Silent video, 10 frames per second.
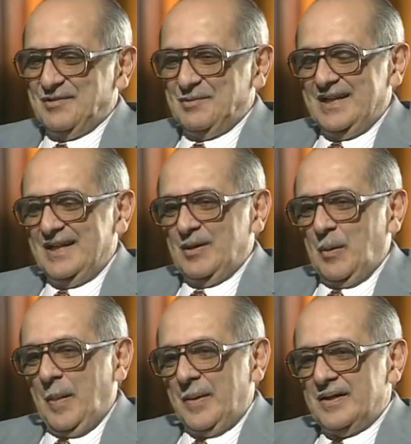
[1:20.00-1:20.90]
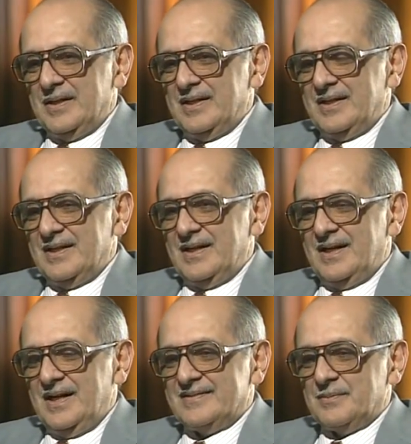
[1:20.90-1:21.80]
Well,
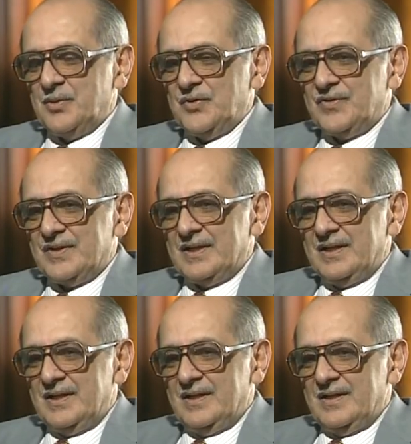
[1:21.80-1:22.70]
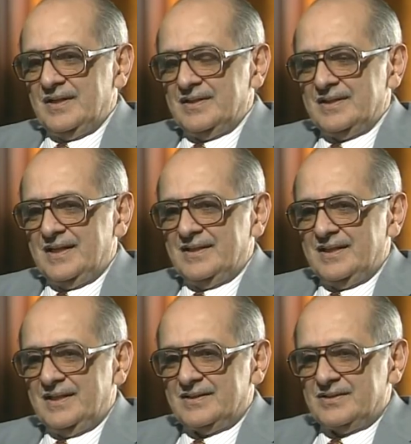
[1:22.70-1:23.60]
I suppose
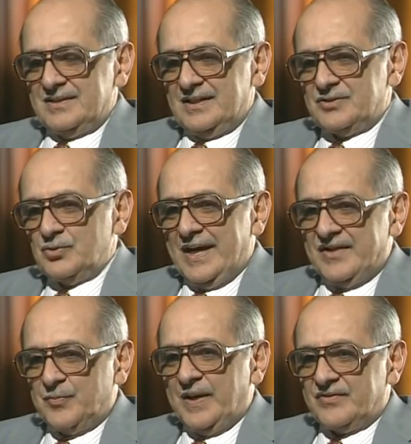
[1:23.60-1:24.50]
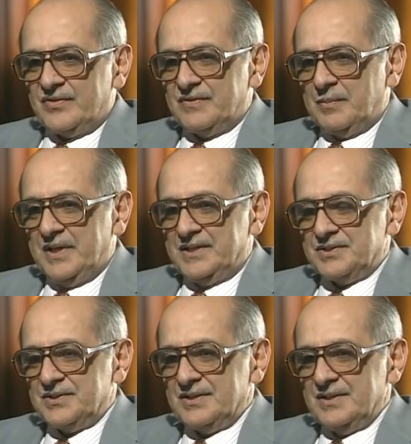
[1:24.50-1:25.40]
there are two aspects of the bench.